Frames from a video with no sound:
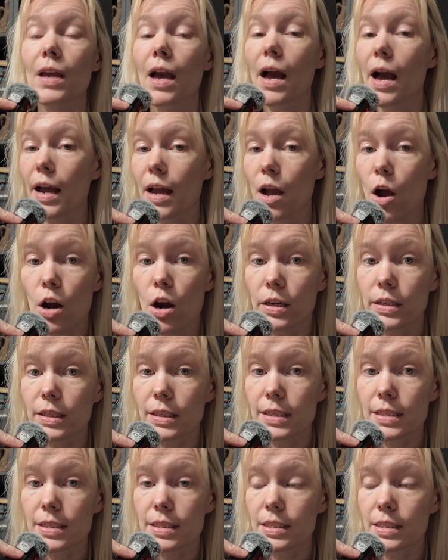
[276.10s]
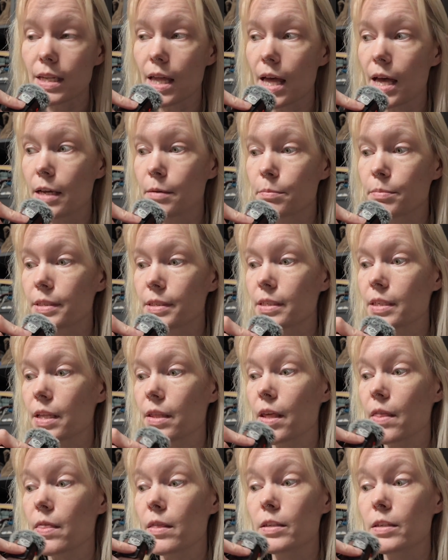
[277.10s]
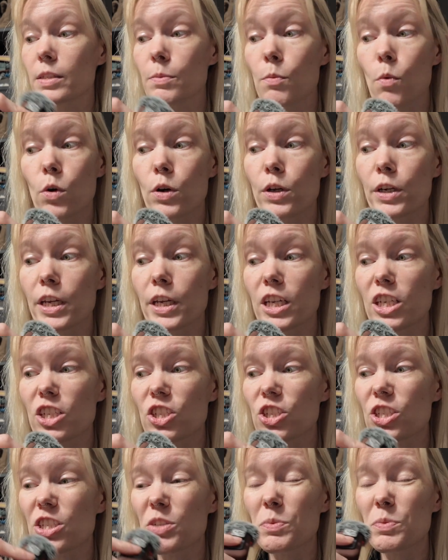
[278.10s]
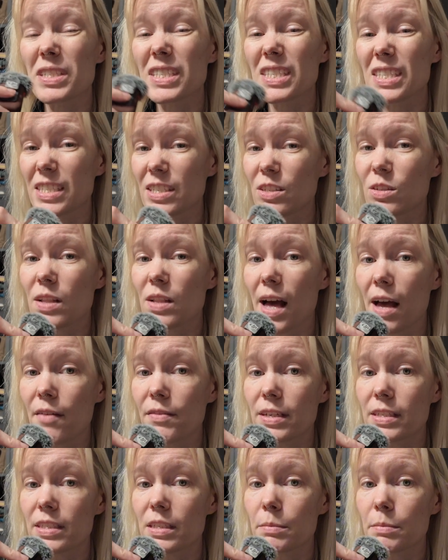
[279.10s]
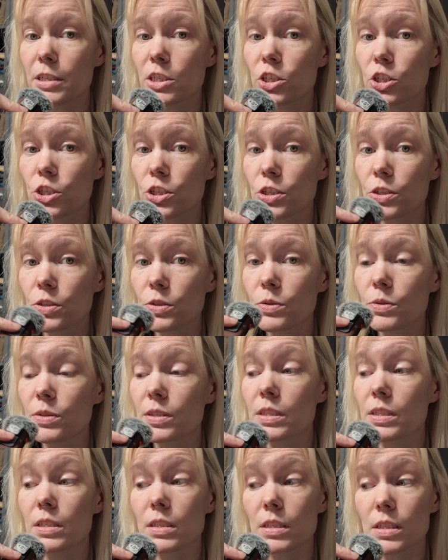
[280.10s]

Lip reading: I hardly slept. Then this morning, she was still having some issues.